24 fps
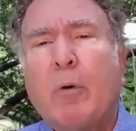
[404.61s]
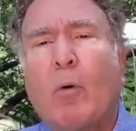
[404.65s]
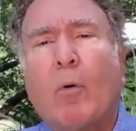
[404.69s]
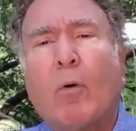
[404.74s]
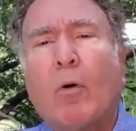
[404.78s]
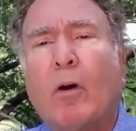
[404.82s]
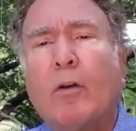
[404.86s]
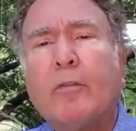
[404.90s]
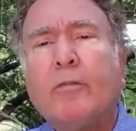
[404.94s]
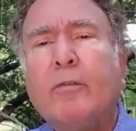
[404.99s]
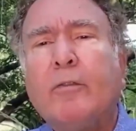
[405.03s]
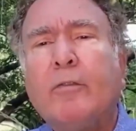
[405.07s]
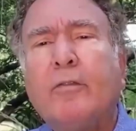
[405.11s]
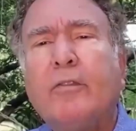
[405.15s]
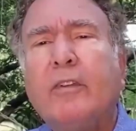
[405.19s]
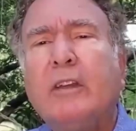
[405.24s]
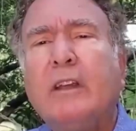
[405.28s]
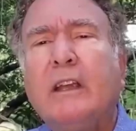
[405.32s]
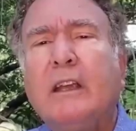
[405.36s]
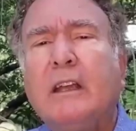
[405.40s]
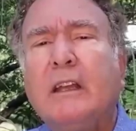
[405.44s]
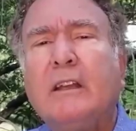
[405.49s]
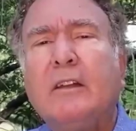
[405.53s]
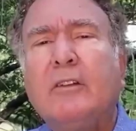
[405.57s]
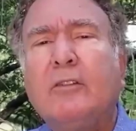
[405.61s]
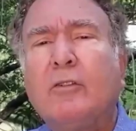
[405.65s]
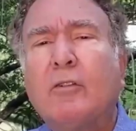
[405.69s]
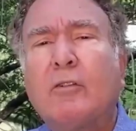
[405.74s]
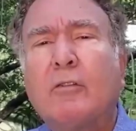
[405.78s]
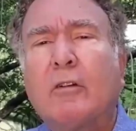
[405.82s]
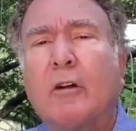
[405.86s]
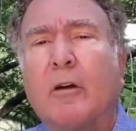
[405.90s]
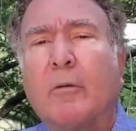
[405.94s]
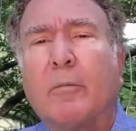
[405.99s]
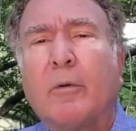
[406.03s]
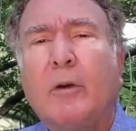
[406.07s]
But we're also seeing it in
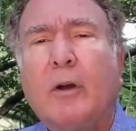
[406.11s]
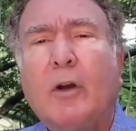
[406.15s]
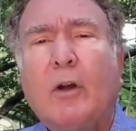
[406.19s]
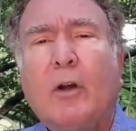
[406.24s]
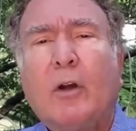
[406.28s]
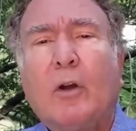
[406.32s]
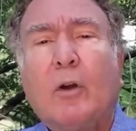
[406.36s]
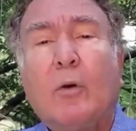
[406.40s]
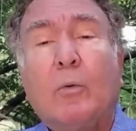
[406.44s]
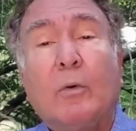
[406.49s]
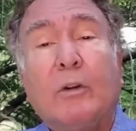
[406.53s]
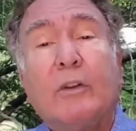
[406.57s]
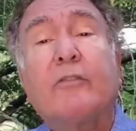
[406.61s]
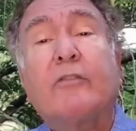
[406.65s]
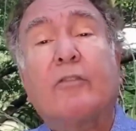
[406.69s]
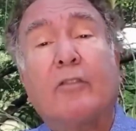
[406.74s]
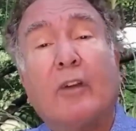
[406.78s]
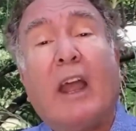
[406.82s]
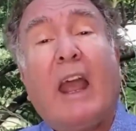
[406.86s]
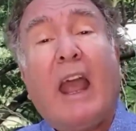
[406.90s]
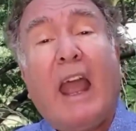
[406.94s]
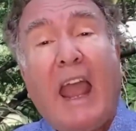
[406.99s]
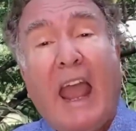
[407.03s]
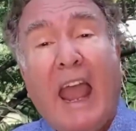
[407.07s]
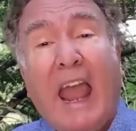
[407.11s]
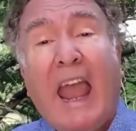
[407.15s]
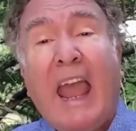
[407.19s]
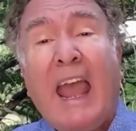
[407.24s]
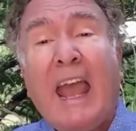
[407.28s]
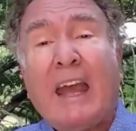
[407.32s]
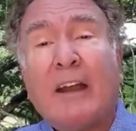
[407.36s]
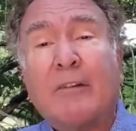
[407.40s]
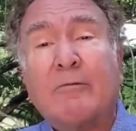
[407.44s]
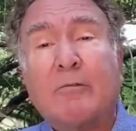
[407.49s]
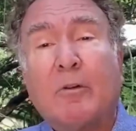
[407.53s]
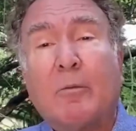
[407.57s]
Europe, which
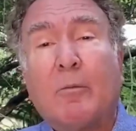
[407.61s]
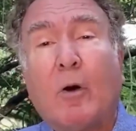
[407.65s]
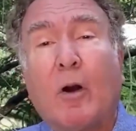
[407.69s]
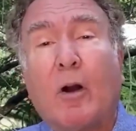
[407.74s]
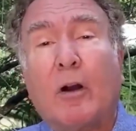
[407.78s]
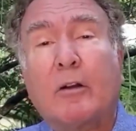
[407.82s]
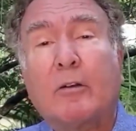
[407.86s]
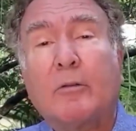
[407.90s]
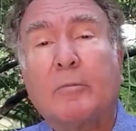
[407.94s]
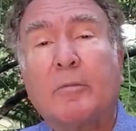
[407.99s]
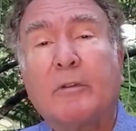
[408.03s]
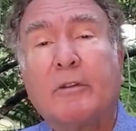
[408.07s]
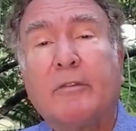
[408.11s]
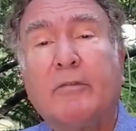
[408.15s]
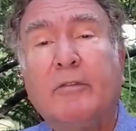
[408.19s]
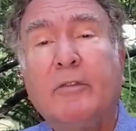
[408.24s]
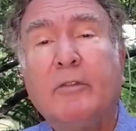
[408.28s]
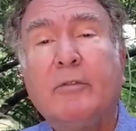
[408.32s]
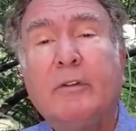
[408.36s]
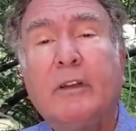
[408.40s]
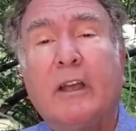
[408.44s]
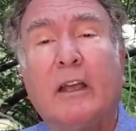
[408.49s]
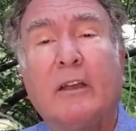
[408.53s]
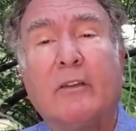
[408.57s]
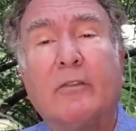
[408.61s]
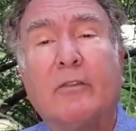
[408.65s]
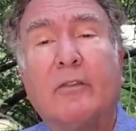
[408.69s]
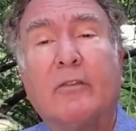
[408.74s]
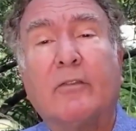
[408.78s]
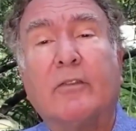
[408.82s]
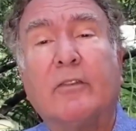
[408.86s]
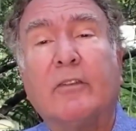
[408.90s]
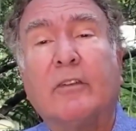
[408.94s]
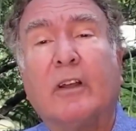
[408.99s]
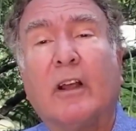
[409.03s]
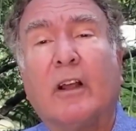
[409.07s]
had remarkably few
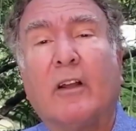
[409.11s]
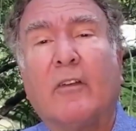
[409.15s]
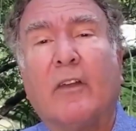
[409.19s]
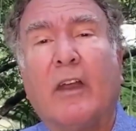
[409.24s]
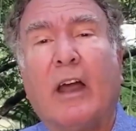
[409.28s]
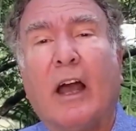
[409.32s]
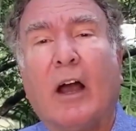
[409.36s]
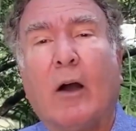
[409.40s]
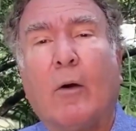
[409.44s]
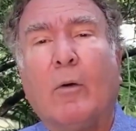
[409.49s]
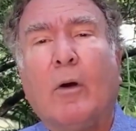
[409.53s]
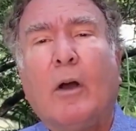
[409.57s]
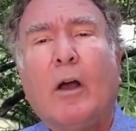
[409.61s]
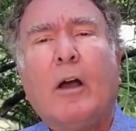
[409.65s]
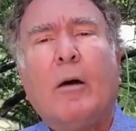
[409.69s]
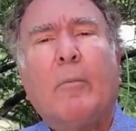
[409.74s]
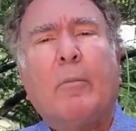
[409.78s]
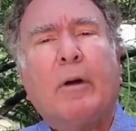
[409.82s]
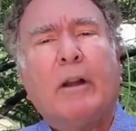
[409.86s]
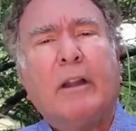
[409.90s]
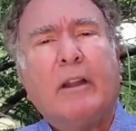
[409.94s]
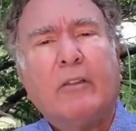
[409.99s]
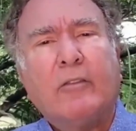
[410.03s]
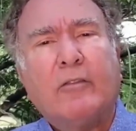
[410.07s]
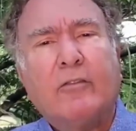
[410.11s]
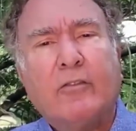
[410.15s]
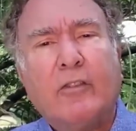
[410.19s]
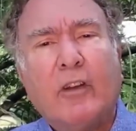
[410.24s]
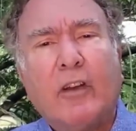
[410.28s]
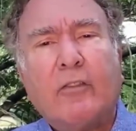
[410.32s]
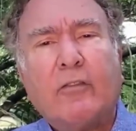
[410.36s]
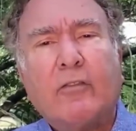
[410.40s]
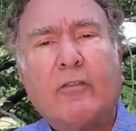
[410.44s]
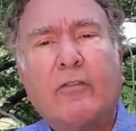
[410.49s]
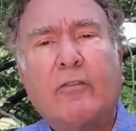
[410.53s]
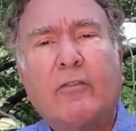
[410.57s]
cases until now, but has
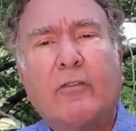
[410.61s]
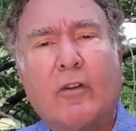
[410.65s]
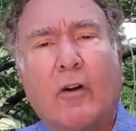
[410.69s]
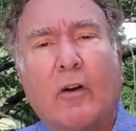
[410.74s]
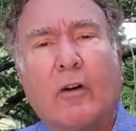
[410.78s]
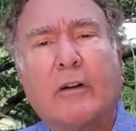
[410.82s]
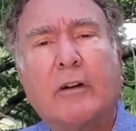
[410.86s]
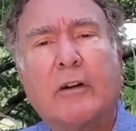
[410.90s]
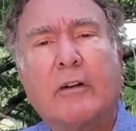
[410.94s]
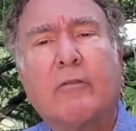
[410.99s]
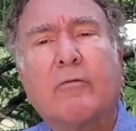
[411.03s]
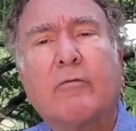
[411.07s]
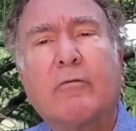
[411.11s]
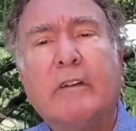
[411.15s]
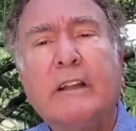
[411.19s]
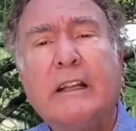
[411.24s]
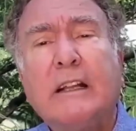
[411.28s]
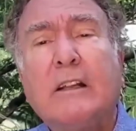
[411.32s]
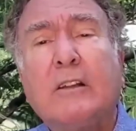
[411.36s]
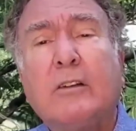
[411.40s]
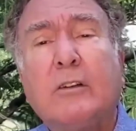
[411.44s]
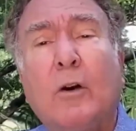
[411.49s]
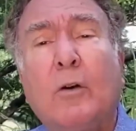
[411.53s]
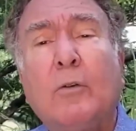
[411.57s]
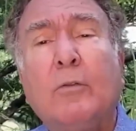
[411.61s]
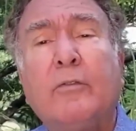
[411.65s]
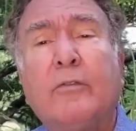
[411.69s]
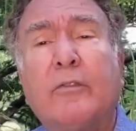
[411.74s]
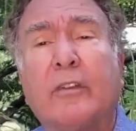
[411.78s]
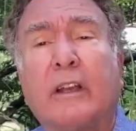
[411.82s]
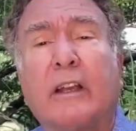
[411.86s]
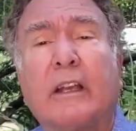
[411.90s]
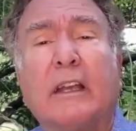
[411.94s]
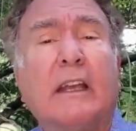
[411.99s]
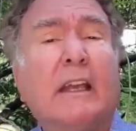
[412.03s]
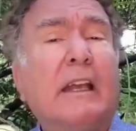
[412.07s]
just started
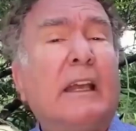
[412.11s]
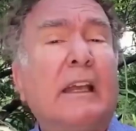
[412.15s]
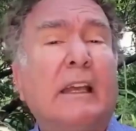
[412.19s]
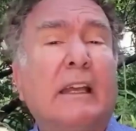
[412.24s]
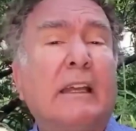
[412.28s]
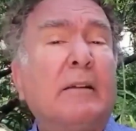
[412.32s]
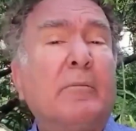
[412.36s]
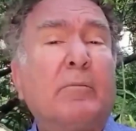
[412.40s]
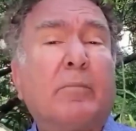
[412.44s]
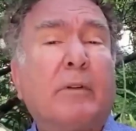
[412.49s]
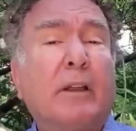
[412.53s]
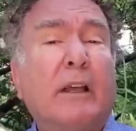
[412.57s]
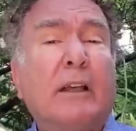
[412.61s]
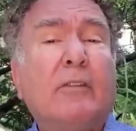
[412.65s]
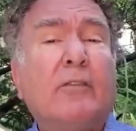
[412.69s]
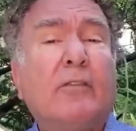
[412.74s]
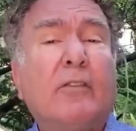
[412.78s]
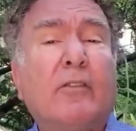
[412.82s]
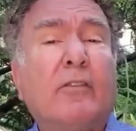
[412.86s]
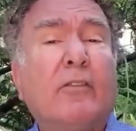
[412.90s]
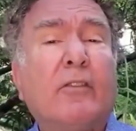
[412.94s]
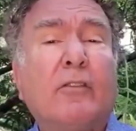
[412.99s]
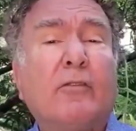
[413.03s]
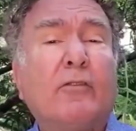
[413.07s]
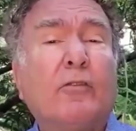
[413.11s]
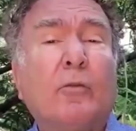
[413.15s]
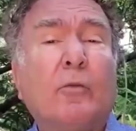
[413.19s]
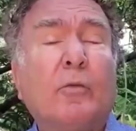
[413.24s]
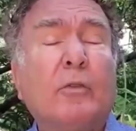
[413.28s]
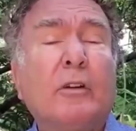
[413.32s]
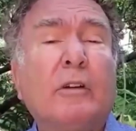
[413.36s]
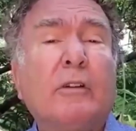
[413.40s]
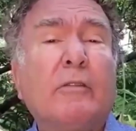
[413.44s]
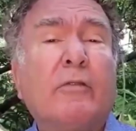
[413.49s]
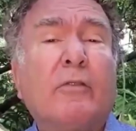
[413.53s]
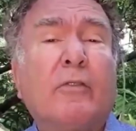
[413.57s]
reclosing in places that
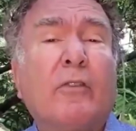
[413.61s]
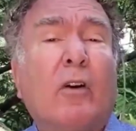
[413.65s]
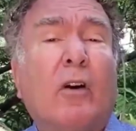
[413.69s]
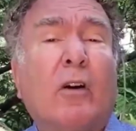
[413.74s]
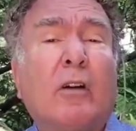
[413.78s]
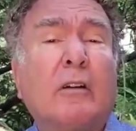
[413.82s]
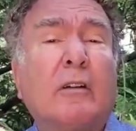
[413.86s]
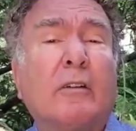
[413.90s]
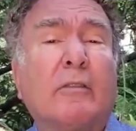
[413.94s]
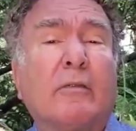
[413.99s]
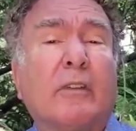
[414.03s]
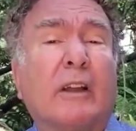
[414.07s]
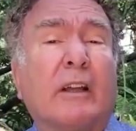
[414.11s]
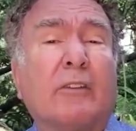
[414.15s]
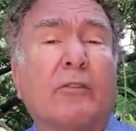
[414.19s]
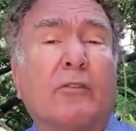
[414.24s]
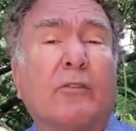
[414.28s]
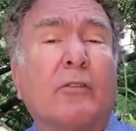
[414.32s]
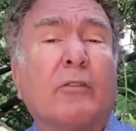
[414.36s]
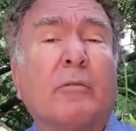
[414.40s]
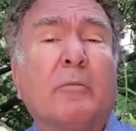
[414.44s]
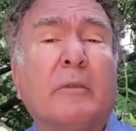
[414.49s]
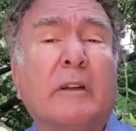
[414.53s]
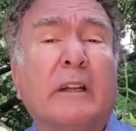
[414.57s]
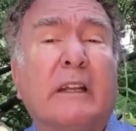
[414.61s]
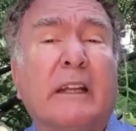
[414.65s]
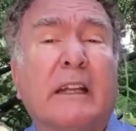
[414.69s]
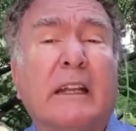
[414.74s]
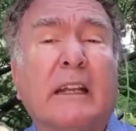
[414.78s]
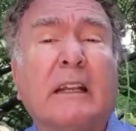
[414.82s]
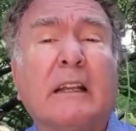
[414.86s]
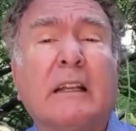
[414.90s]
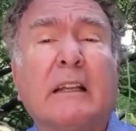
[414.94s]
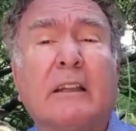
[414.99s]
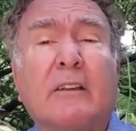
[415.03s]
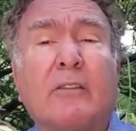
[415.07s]
you wouldn't have thought of, like
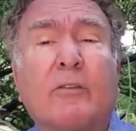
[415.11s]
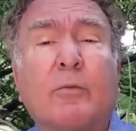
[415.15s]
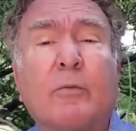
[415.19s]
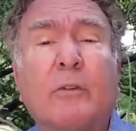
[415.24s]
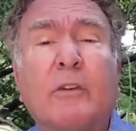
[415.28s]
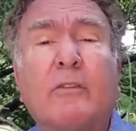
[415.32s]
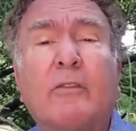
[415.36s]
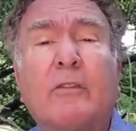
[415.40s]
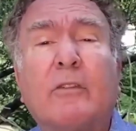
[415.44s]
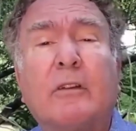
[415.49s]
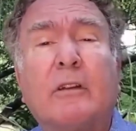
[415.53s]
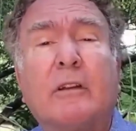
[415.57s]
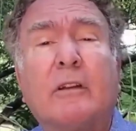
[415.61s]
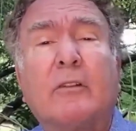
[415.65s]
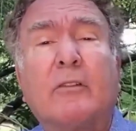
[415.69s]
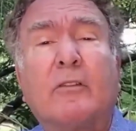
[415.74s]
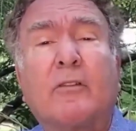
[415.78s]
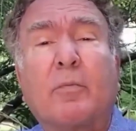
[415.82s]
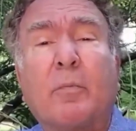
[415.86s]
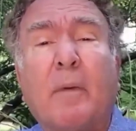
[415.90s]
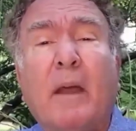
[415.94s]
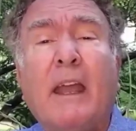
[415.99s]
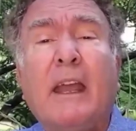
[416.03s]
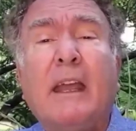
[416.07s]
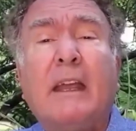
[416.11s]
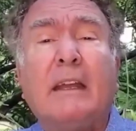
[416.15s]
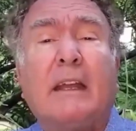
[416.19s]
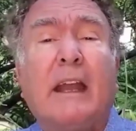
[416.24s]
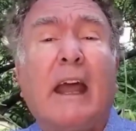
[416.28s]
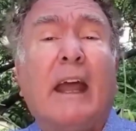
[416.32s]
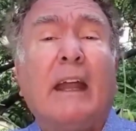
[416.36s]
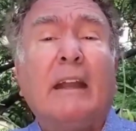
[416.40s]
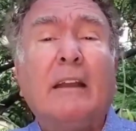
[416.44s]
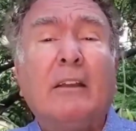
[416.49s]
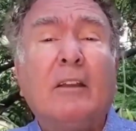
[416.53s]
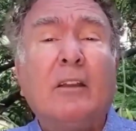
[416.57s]
Germany, Italy, Switzerland,
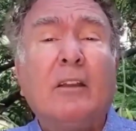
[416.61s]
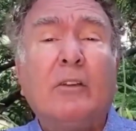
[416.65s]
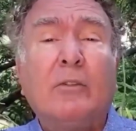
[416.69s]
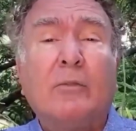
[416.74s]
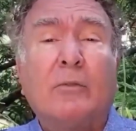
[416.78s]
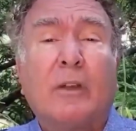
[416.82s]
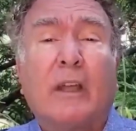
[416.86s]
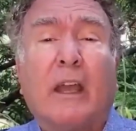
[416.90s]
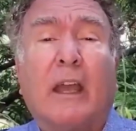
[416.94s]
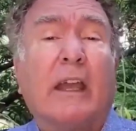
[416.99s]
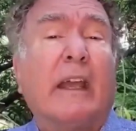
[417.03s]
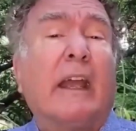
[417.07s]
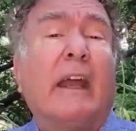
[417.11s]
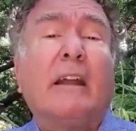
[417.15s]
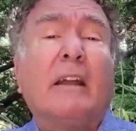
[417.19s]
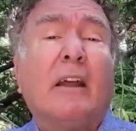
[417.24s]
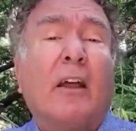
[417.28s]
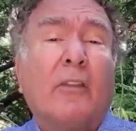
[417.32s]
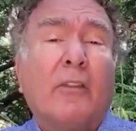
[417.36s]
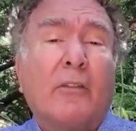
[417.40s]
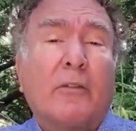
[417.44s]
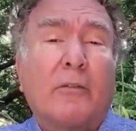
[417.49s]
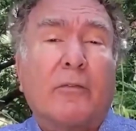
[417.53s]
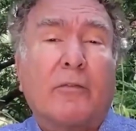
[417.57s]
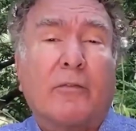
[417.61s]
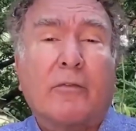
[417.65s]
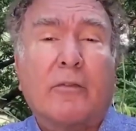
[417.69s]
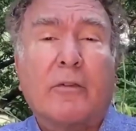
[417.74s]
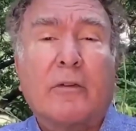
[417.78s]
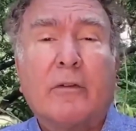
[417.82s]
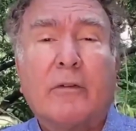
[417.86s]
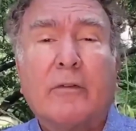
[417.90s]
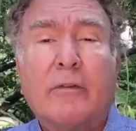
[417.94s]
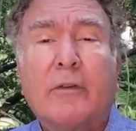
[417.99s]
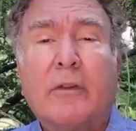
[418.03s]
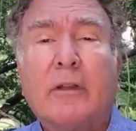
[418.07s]
Spain, and the UK, and
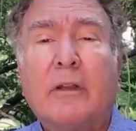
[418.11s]
others.